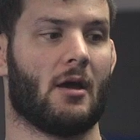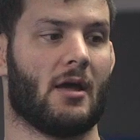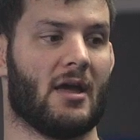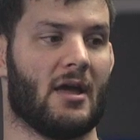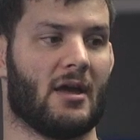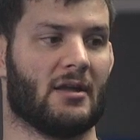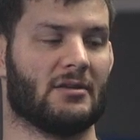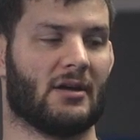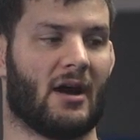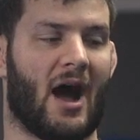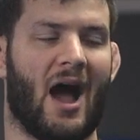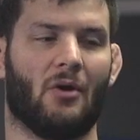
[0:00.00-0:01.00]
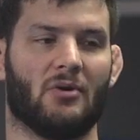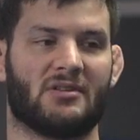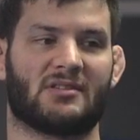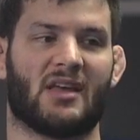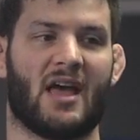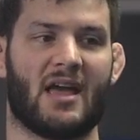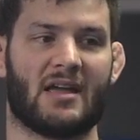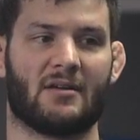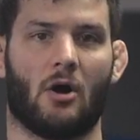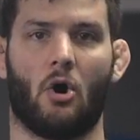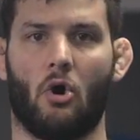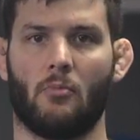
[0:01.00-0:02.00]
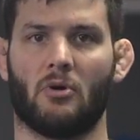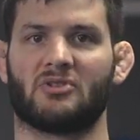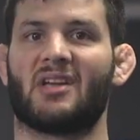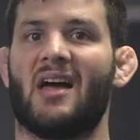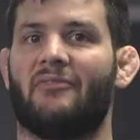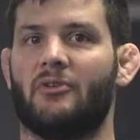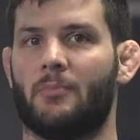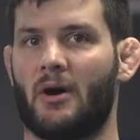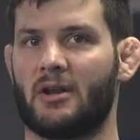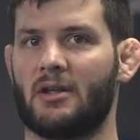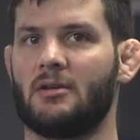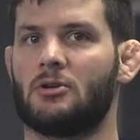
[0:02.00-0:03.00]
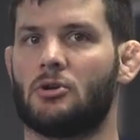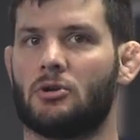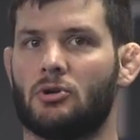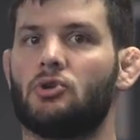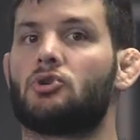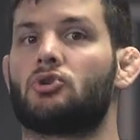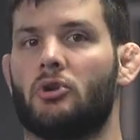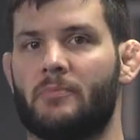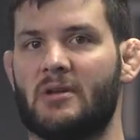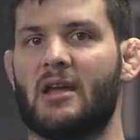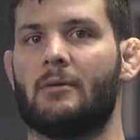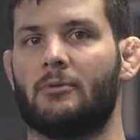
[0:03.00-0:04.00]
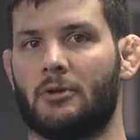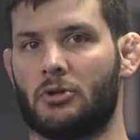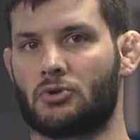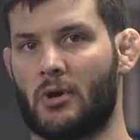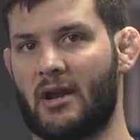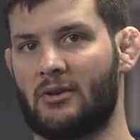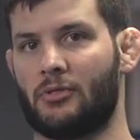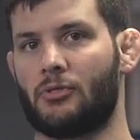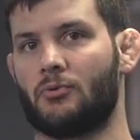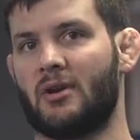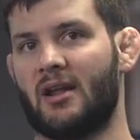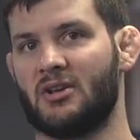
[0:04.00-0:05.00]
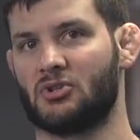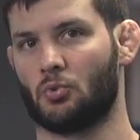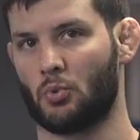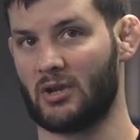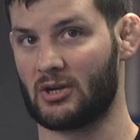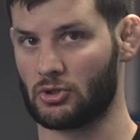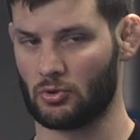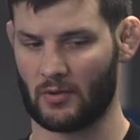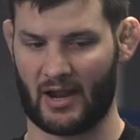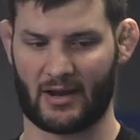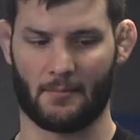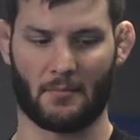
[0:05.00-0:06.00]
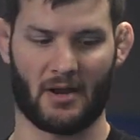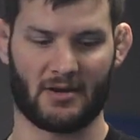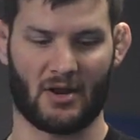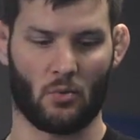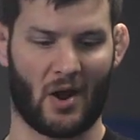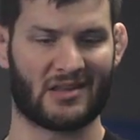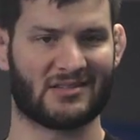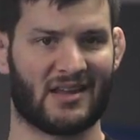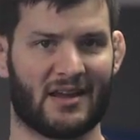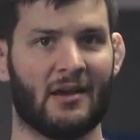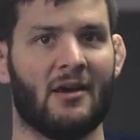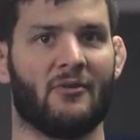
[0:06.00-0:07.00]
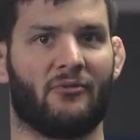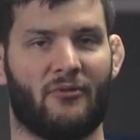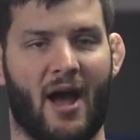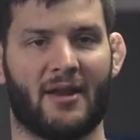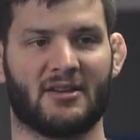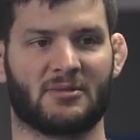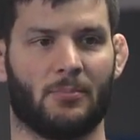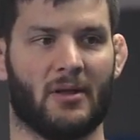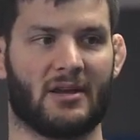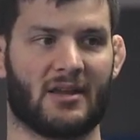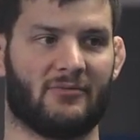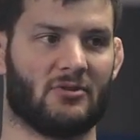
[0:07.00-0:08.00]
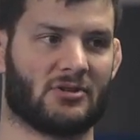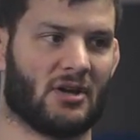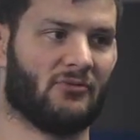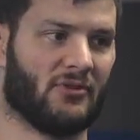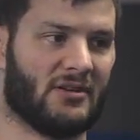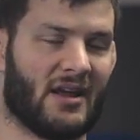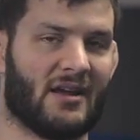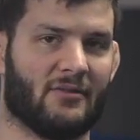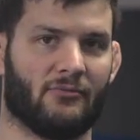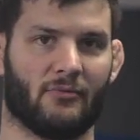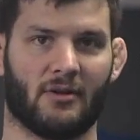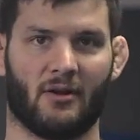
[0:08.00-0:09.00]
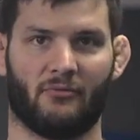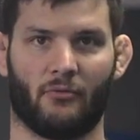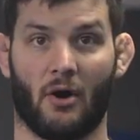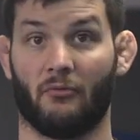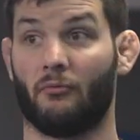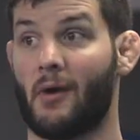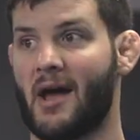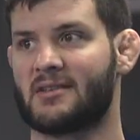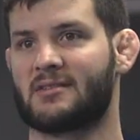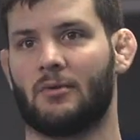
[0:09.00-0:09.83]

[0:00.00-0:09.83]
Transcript: And I would say almost everybody should be able to train 3 days a week. Do like a Monday, Wednesday, Friday split. Give yourself a day of rest.